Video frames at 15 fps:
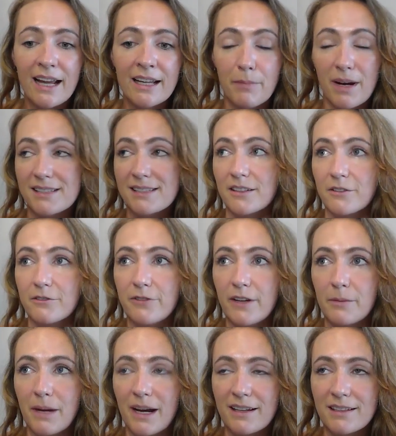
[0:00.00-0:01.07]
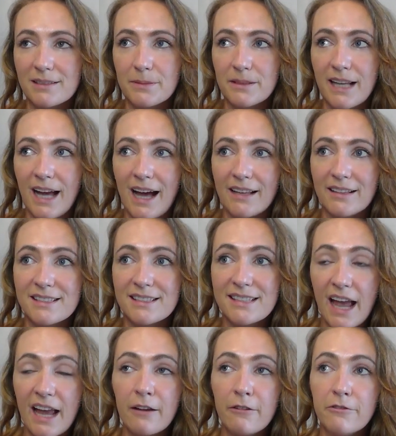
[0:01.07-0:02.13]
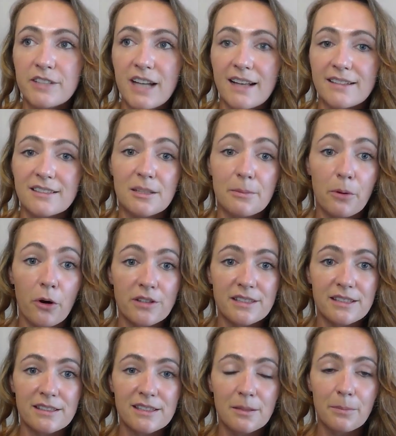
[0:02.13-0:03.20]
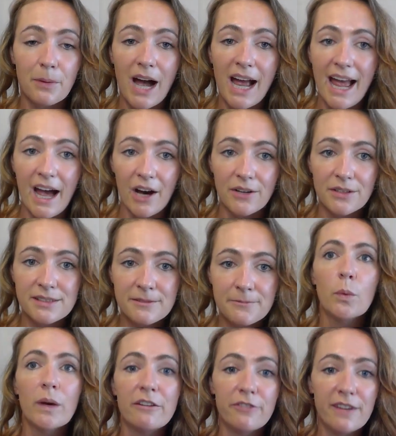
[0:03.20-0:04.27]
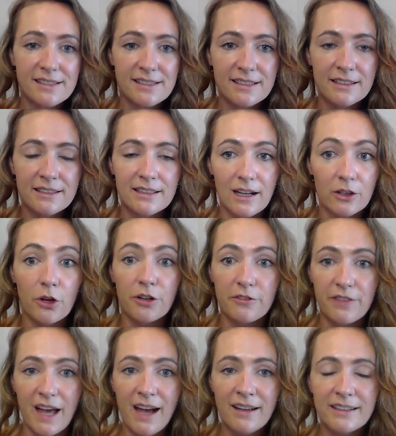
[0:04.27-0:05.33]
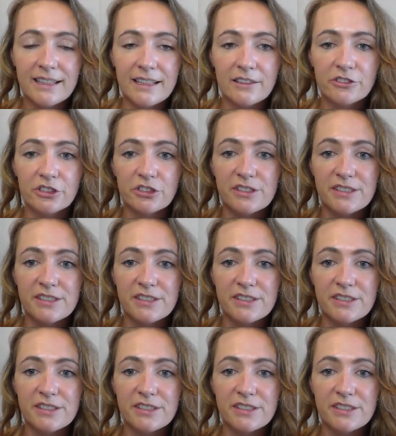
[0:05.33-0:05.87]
myself and my husband had saved as a deposit to buy a house. We invested a lot of that into